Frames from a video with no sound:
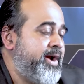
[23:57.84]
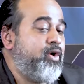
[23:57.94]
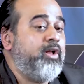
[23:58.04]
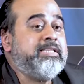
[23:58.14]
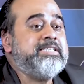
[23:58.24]

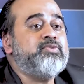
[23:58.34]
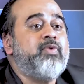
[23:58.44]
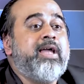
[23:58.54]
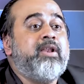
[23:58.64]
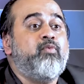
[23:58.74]
And all this
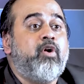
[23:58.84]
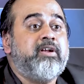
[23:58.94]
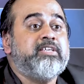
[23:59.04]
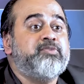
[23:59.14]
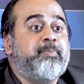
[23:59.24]
while,
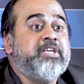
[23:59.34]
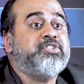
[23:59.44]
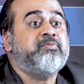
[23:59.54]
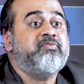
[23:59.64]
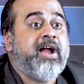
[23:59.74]
what does
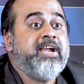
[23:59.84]
Bhishma